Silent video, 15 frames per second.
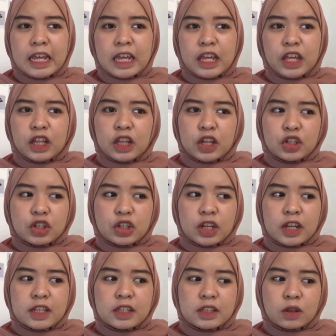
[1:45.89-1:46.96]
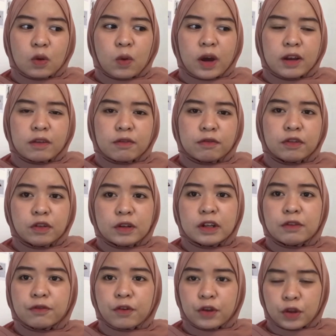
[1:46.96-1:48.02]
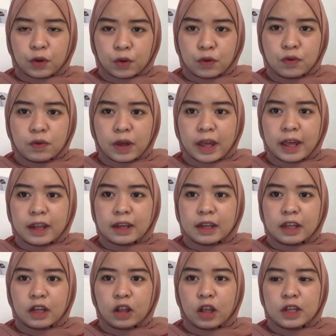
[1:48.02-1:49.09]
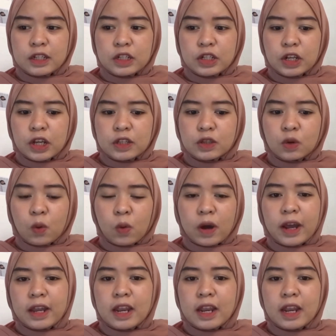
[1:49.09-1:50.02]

English is quite fluent for you and English is quite